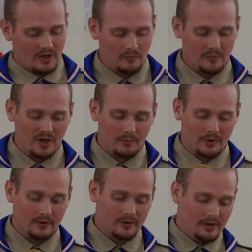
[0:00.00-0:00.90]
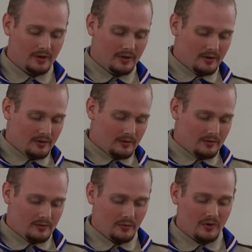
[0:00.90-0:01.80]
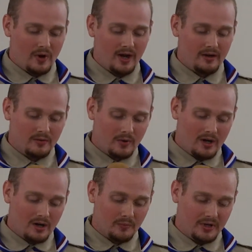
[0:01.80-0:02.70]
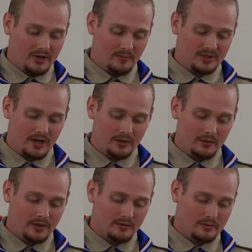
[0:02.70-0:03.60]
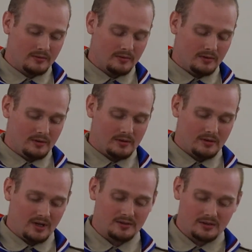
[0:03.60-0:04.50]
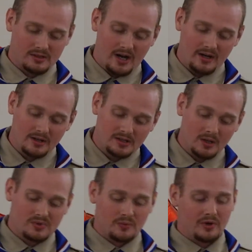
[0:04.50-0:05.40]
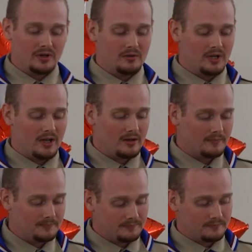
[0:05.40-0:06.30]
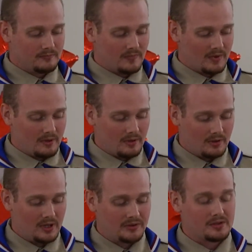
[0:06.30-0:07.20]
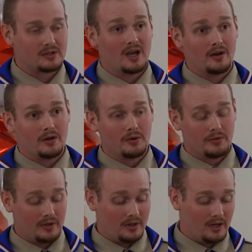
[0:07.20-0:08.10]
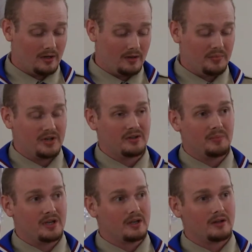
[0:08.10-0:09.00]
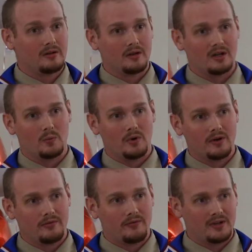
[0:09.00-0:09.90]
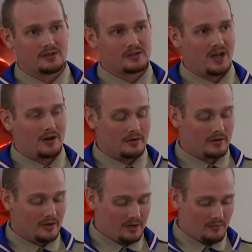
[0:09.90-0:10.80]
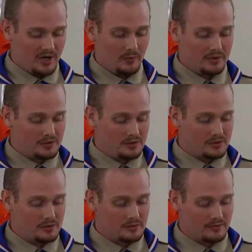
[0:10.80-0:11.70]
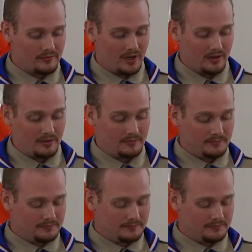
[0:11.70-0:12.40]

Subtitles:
Remember, when right and wrong become diluted and society attempts to bring you down, let the Scout Oath and Law be the beacon and one fixed standard by which you choose to follow.